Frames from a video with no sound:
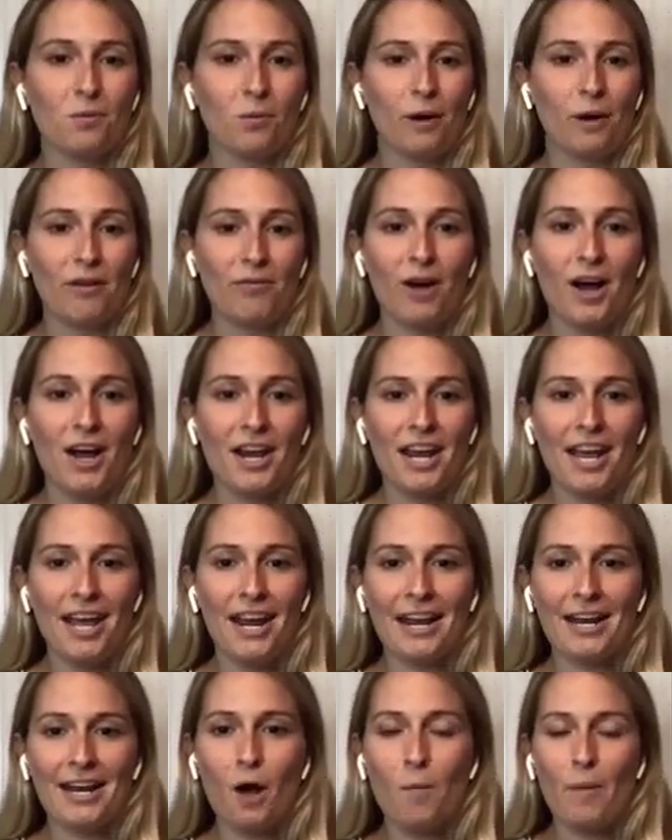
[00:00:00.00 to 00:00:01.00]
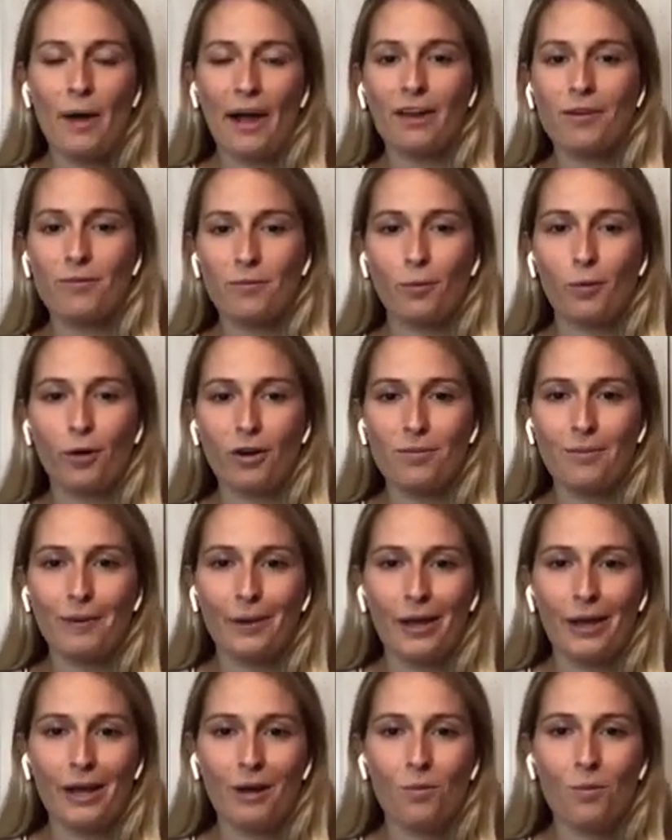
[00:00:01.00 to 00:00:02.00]
riff on it and go back and forth
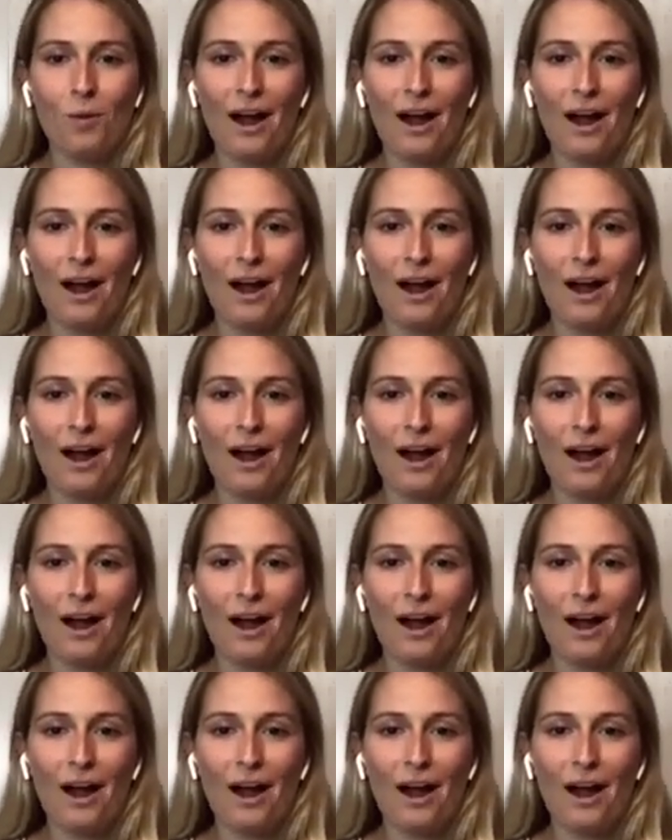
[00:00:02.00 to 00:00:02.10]
about like